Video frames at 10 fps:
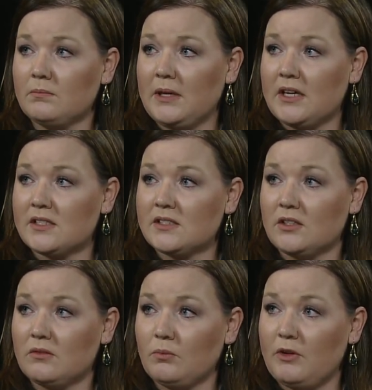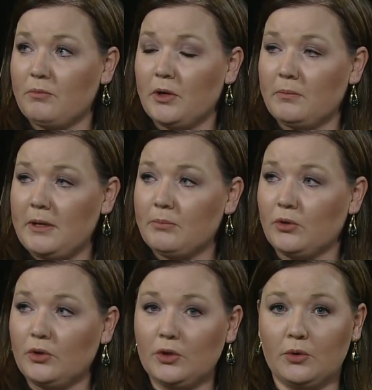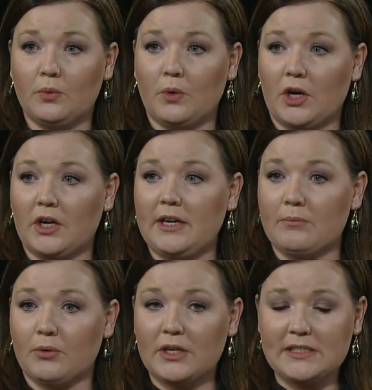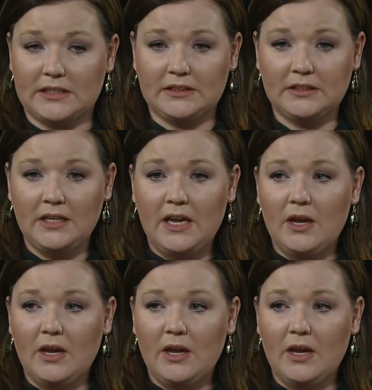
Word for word: because we've put people who were in prison,